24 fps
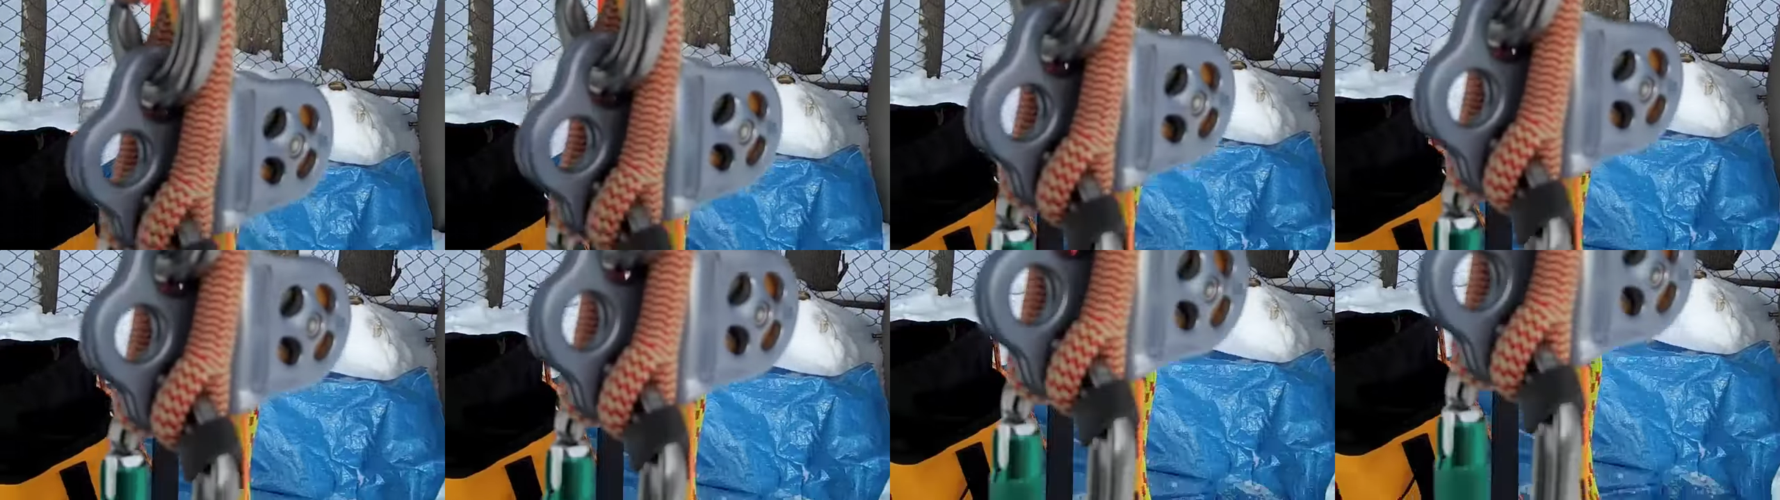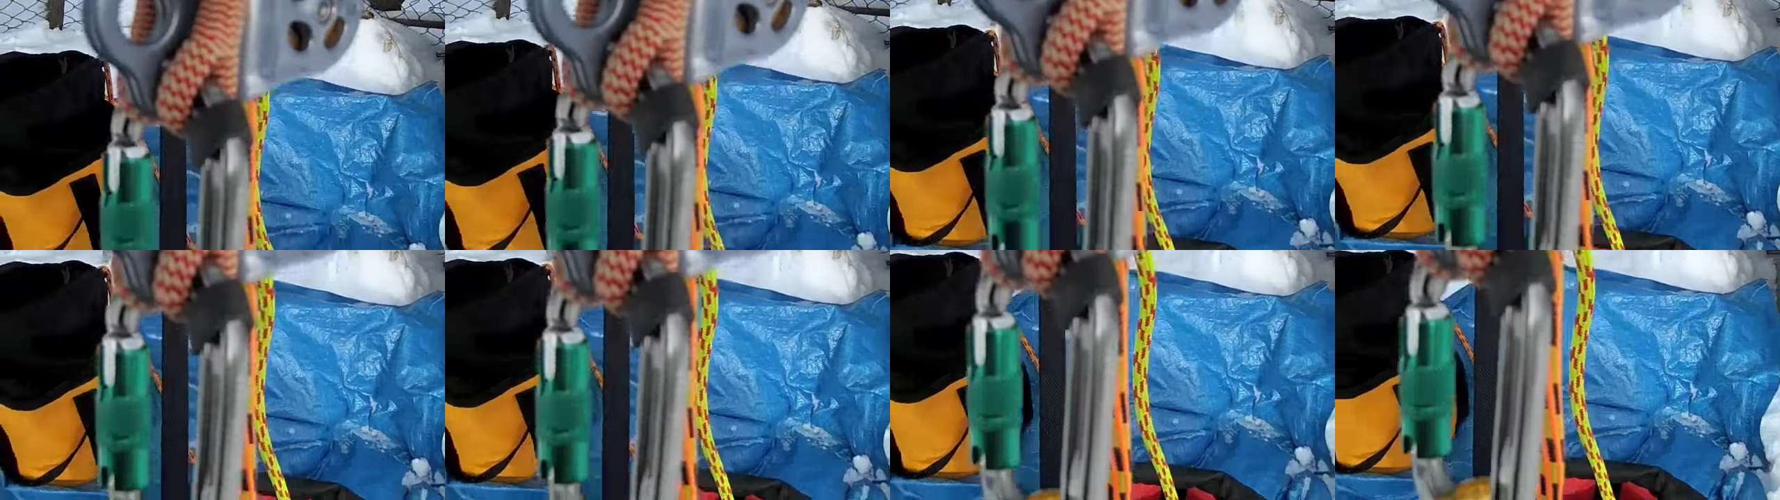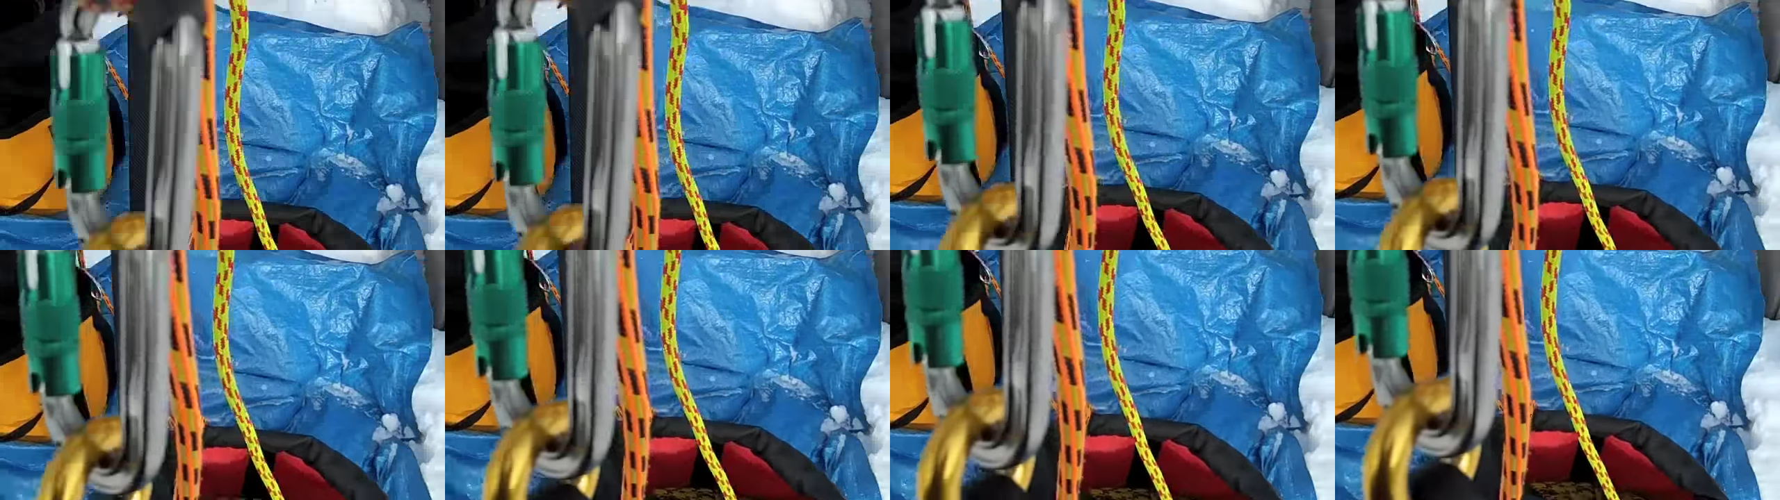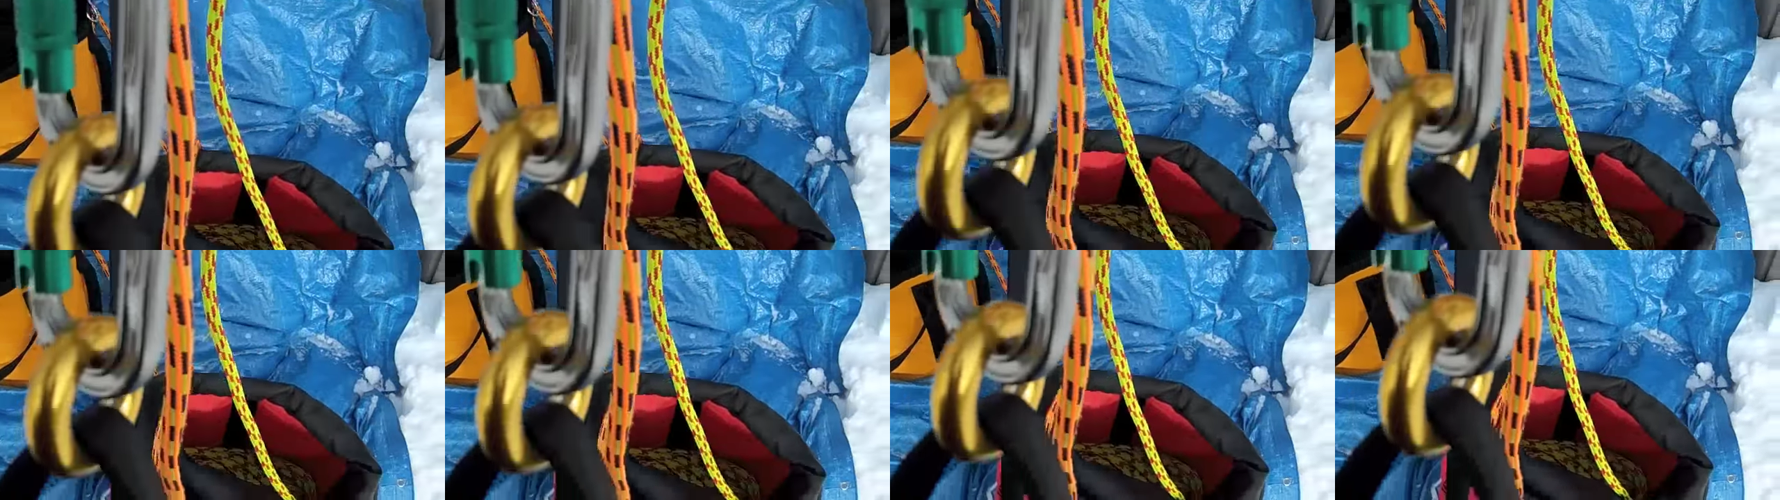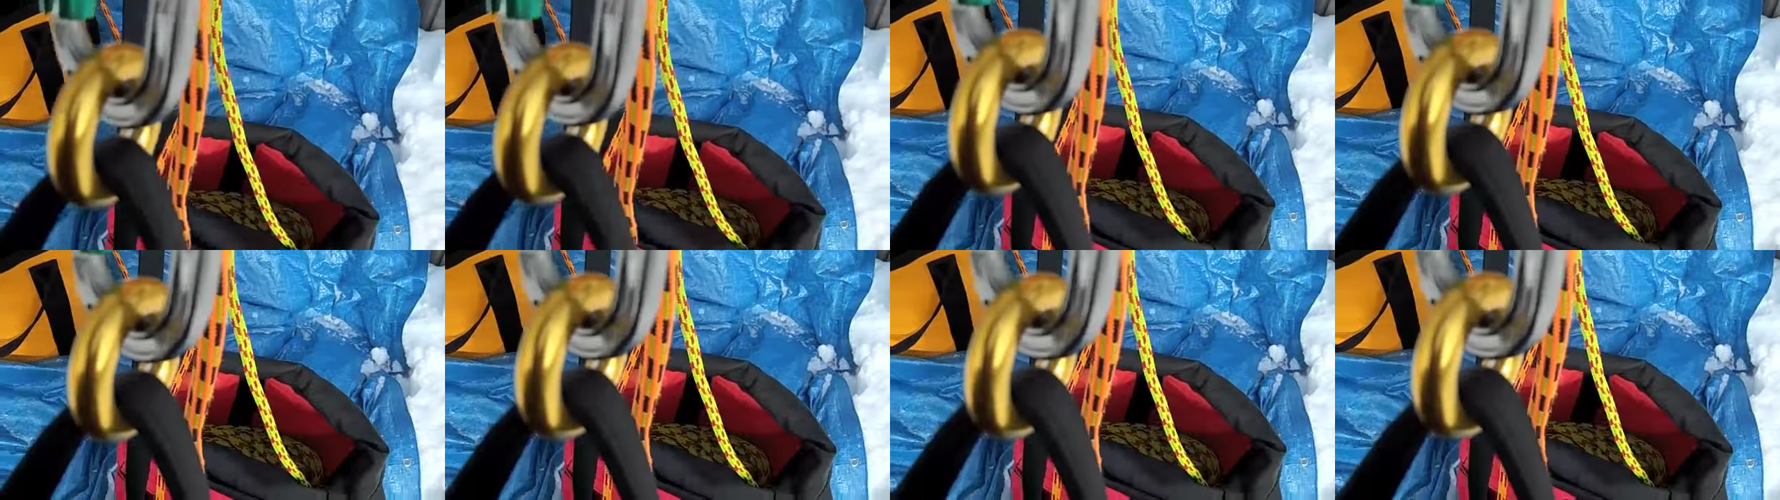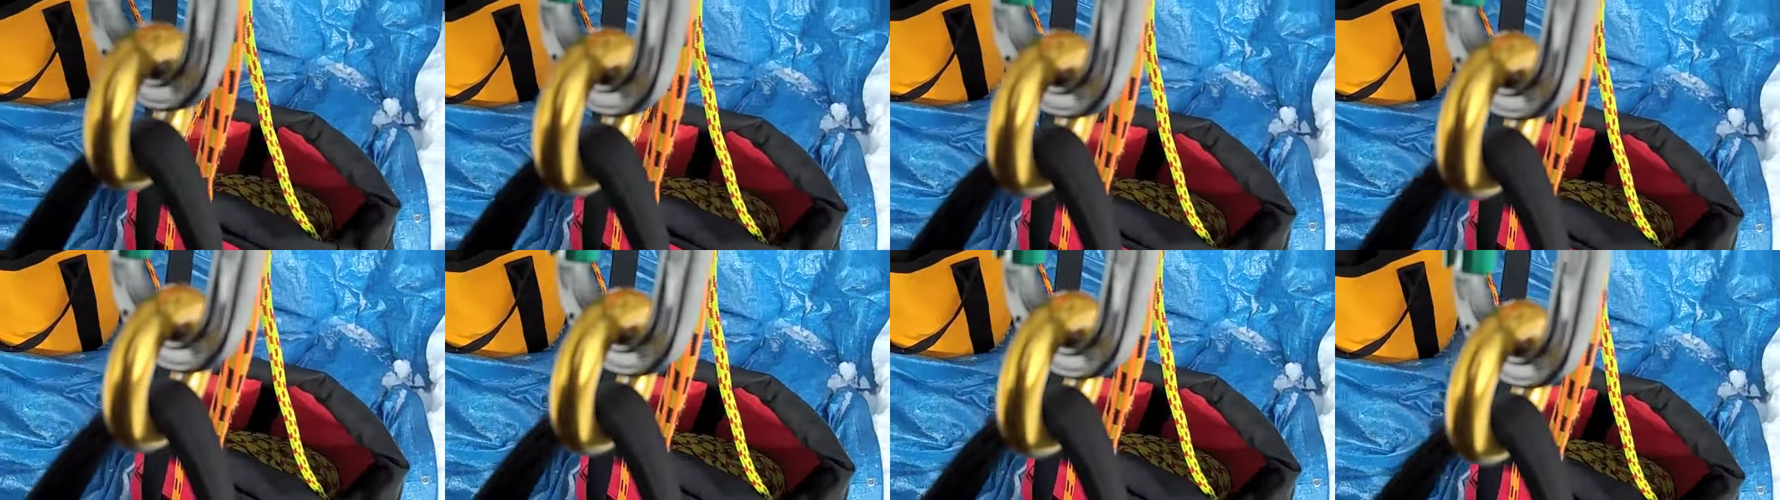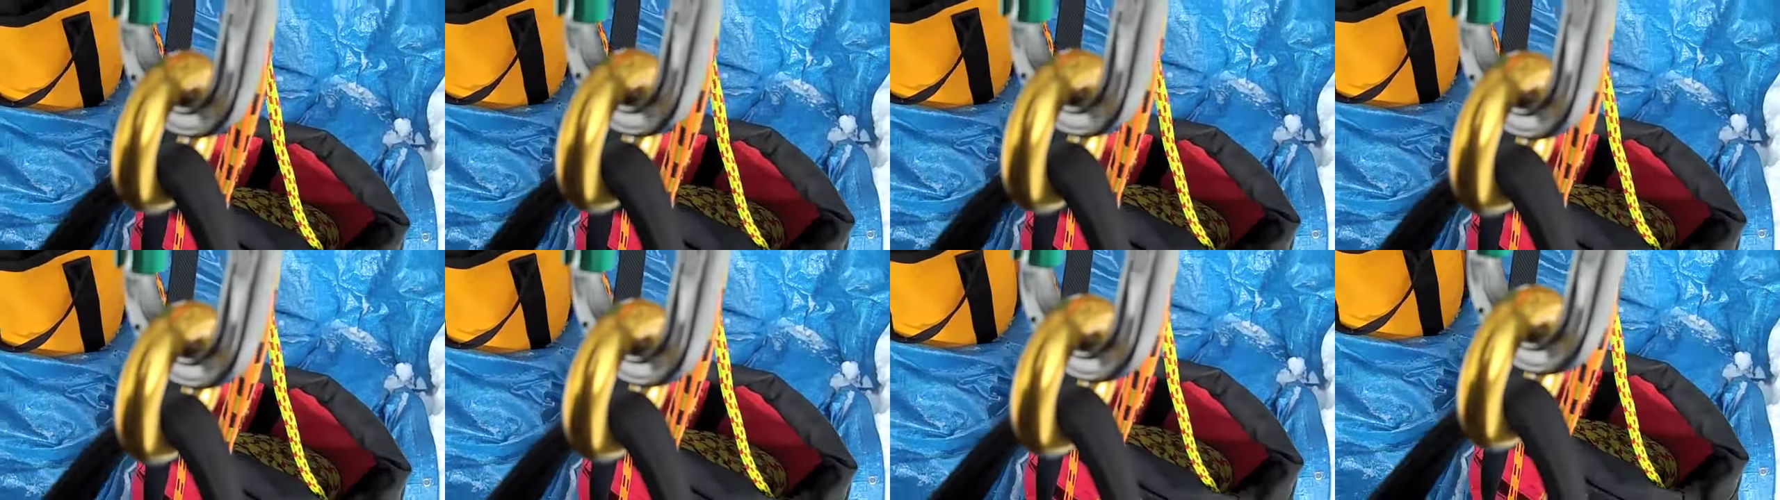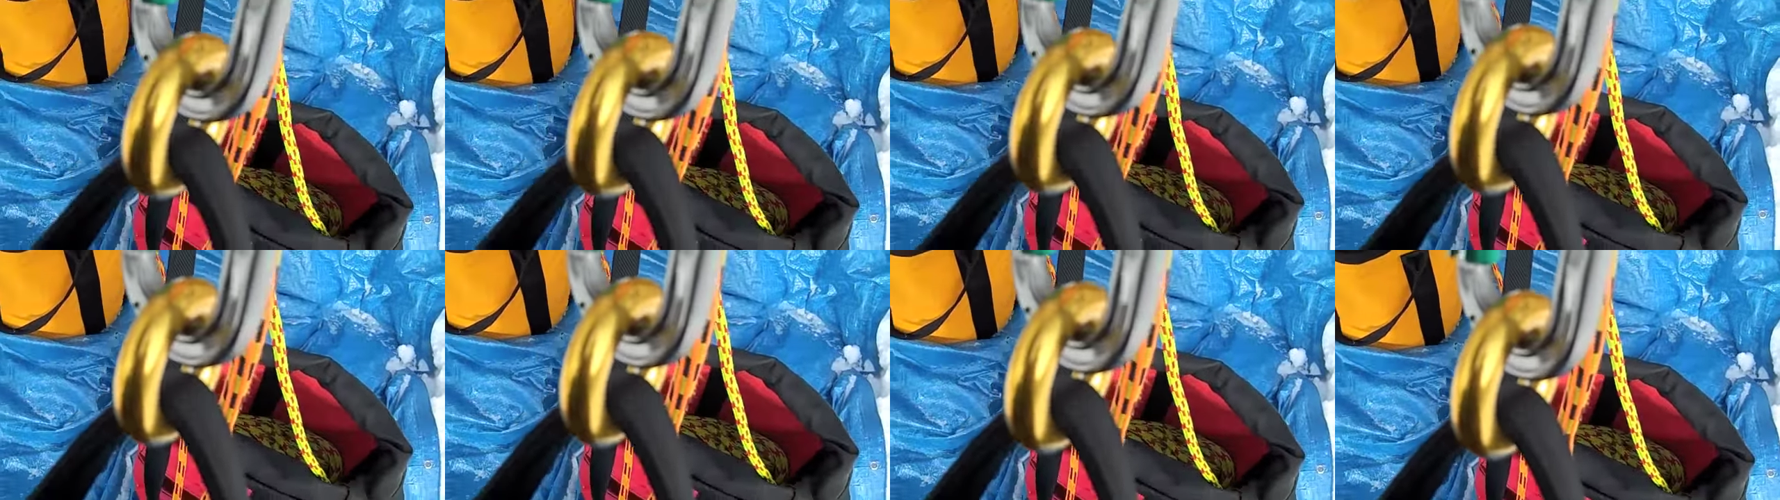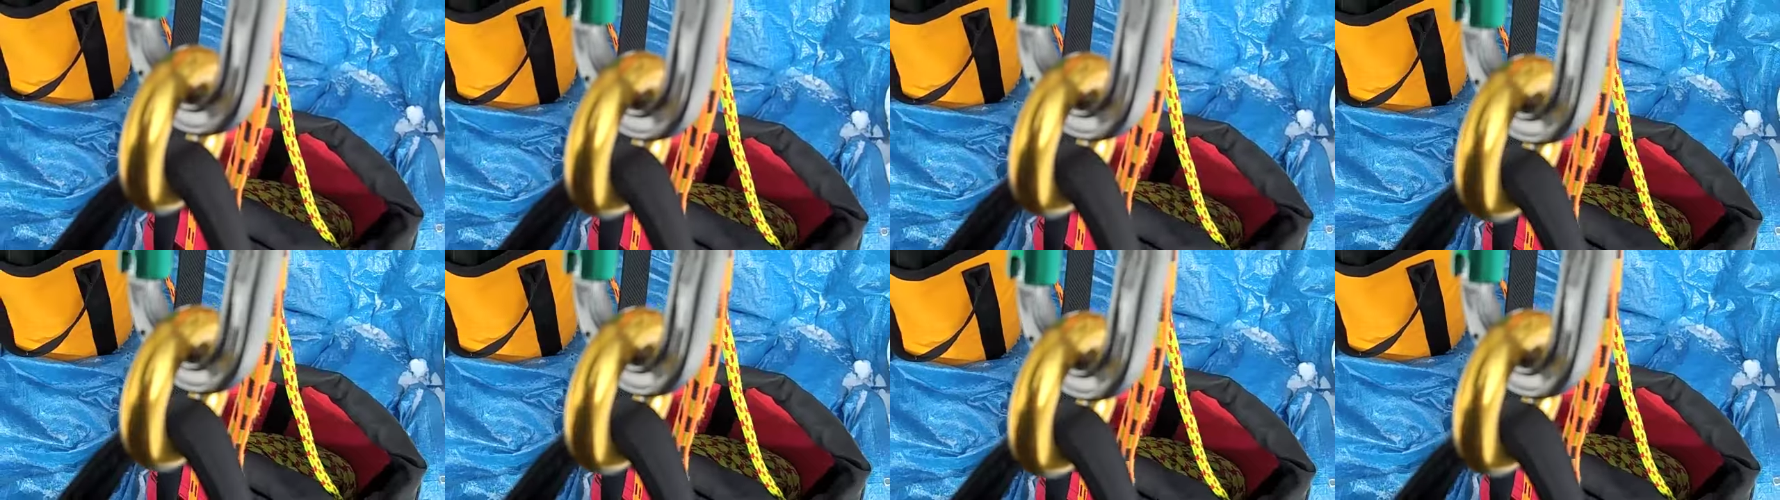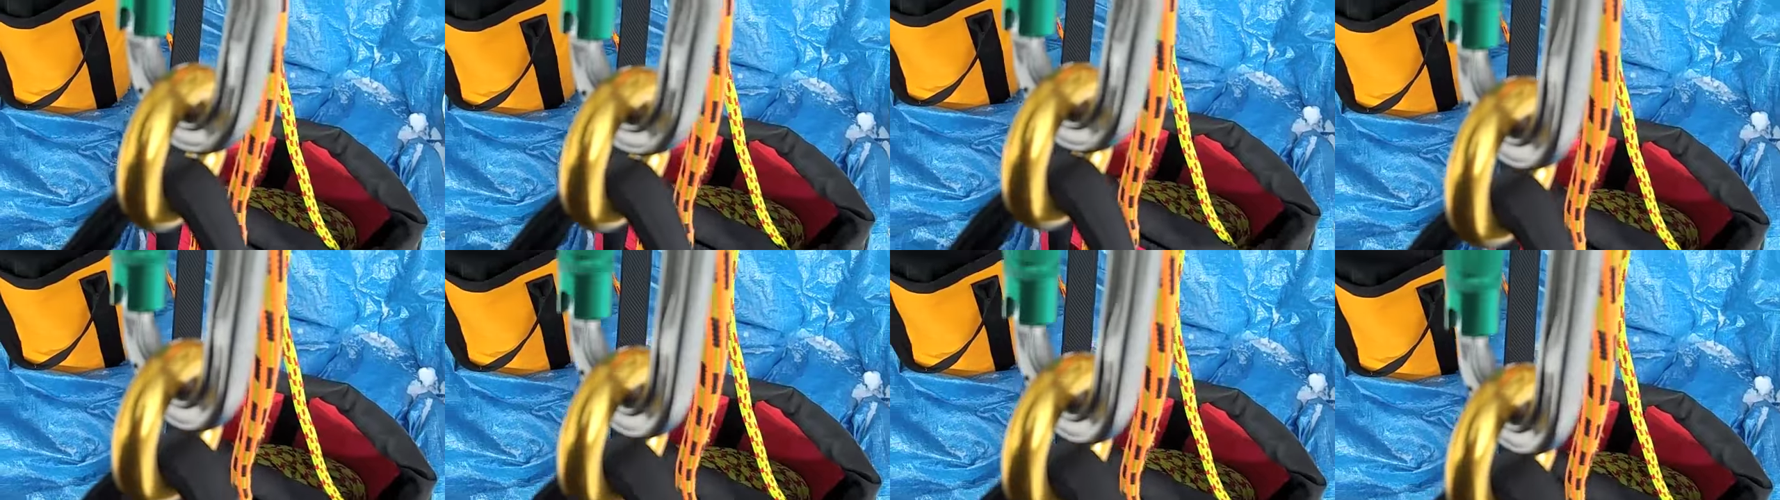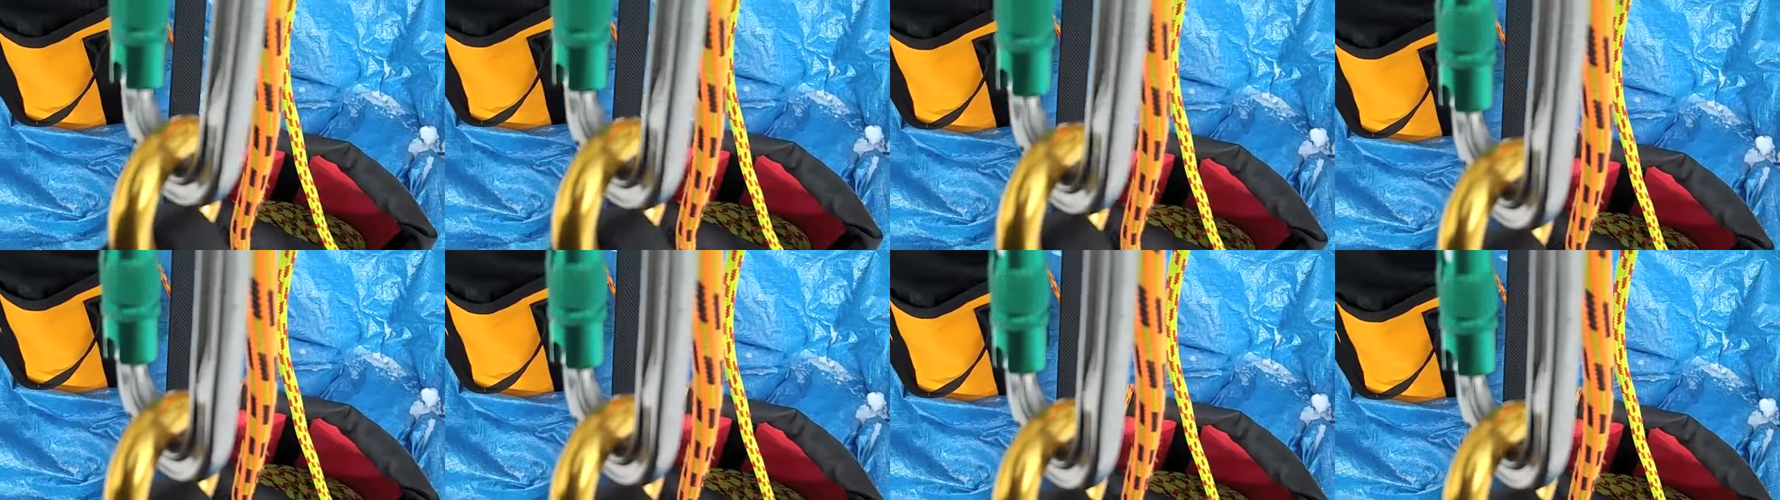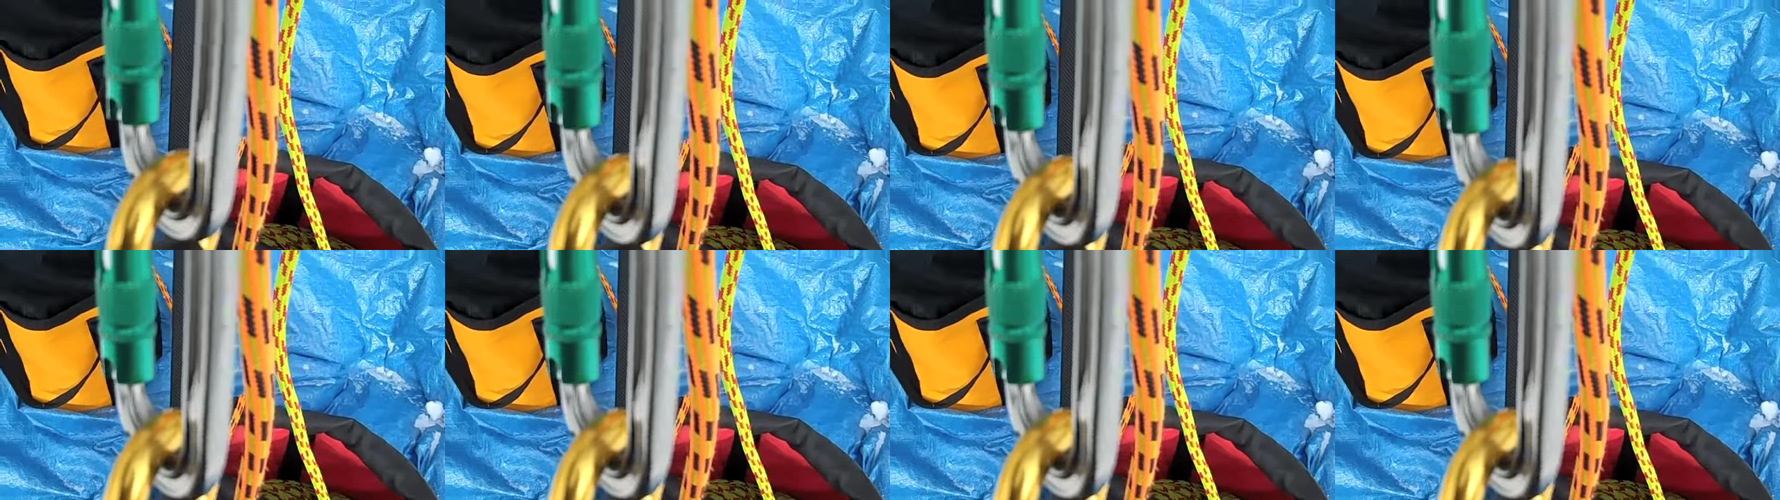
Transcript: Nobody's mouth can be seen.